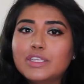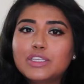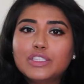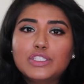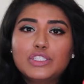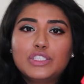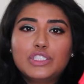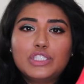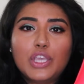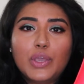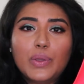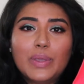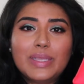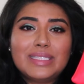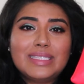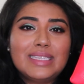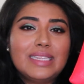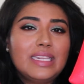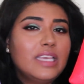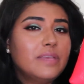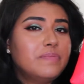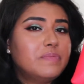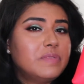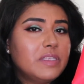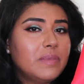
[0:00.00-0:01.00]
So it's
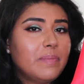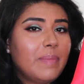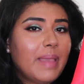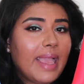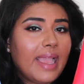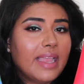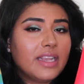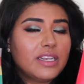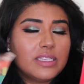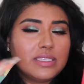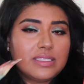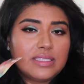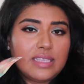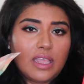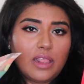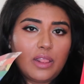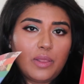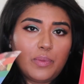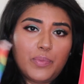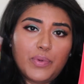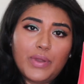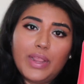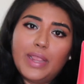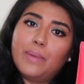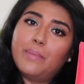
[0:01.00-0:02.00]
an IPSY bag to
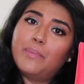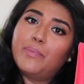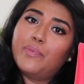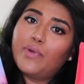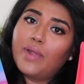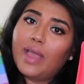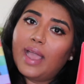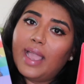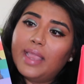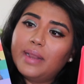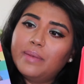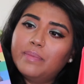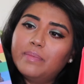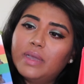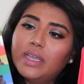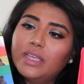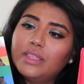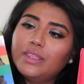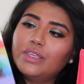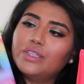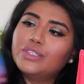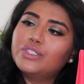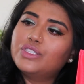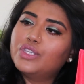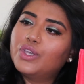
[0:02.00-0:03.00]
celebrate Pride
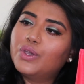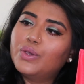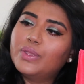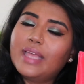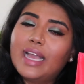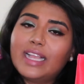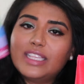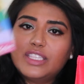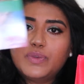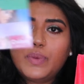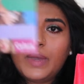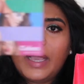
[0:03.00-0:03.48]
Month. So that's